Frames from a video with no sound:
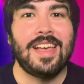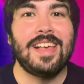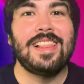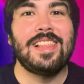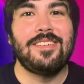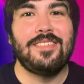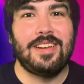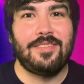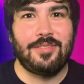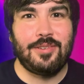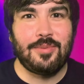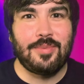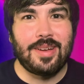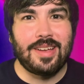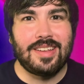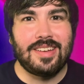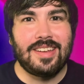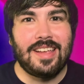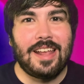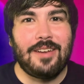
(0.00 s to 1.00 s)
Hello
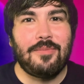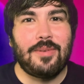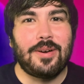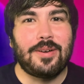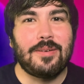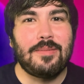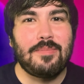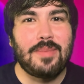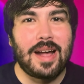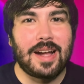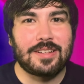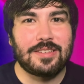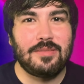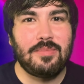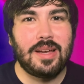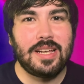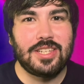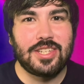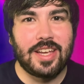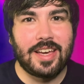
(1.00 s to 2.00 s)
everyone and welcome back to
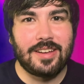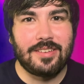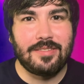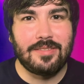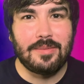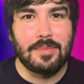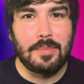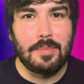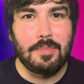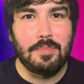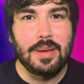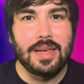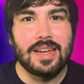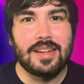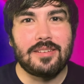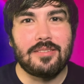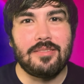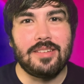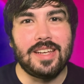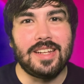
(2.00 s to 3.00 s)
my channel, Beat
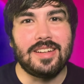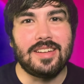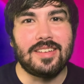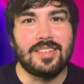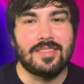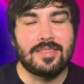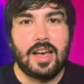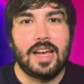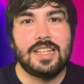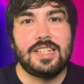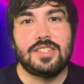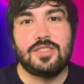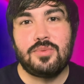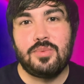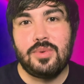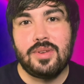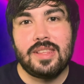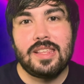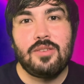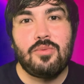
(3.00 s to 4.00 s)
It Queen. I
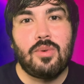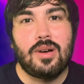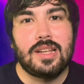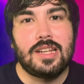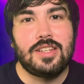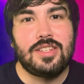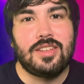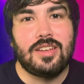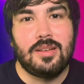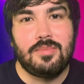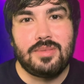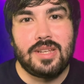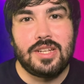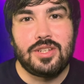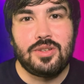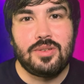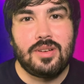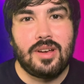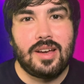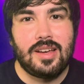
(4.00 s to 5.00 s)
just really wanted to
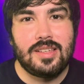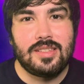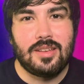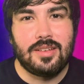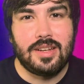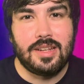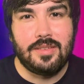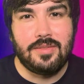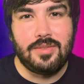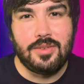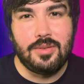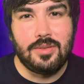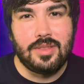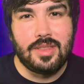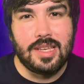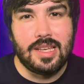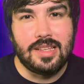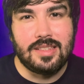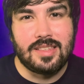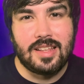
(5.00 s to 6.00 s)
update you guys on a few
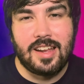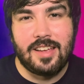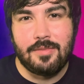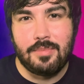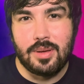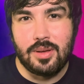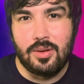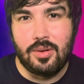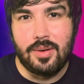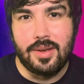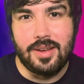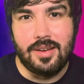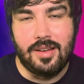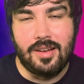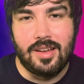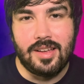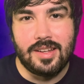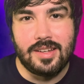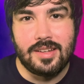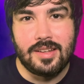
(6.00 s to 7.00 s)
things that have been going
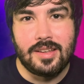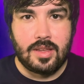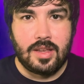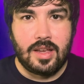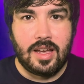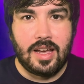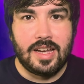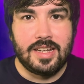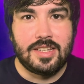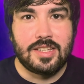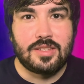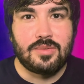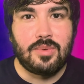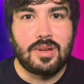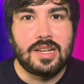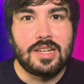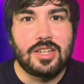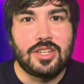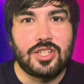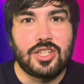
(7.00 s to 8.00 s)
on. I just
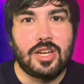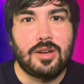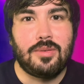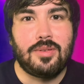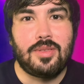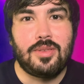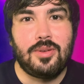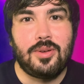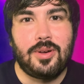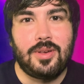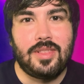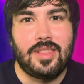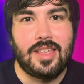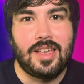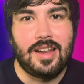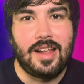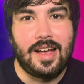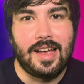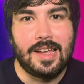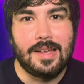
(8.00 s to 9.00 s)
wanted to share with y'all
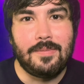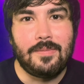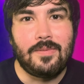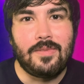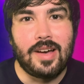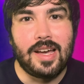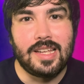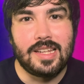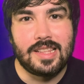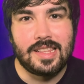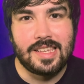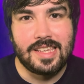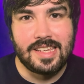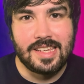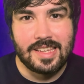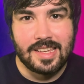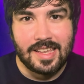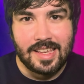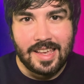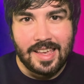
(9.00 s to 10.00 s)
that I am
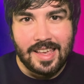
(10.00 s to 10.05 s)
finally